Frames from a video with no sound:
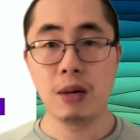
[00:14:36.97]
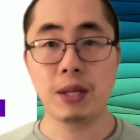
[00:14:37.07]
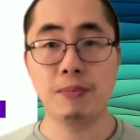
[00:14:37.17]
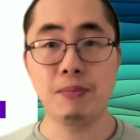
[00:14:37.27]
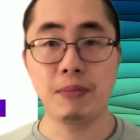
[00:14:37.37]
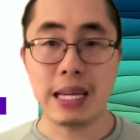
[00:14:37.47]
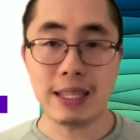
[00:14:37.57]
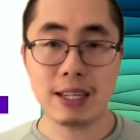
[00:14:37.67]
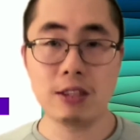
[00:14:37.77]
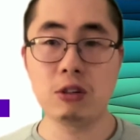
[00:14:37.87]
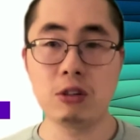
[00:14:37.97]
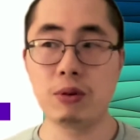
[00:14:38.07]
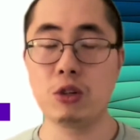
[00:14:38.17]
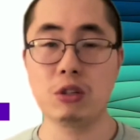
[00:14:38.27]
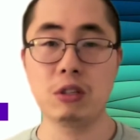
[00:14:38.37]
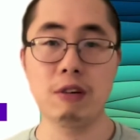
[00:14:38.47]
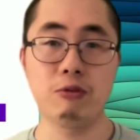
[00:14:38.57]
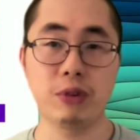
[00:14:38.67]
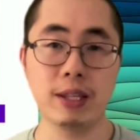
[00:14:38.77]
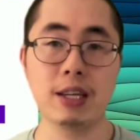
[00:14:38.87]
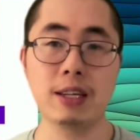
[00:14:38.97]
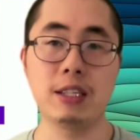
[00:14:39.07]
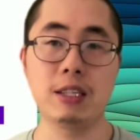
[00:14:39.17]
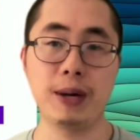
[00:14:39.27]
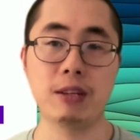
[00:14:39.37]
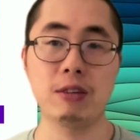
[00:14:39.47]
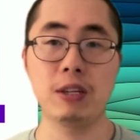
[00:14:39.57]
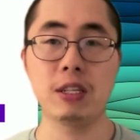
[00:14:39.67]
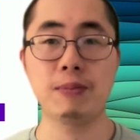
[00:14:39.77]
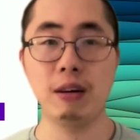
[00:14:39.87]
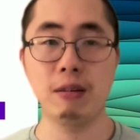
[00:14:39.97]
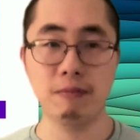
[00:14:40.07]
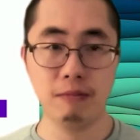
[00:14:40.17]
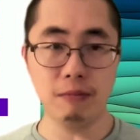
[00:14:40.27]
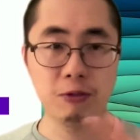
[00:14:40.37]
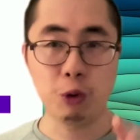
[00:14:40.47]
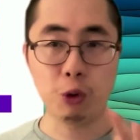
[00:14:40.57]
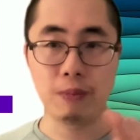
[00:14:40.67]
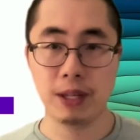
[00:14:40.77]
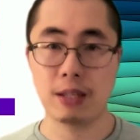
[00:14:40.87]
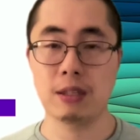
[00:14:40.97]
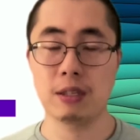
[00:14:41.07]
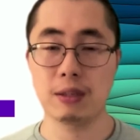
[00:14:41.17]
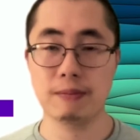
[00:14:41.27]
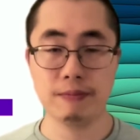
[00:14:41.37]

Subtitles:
but the median duration of running Inspector is about 40 minutes.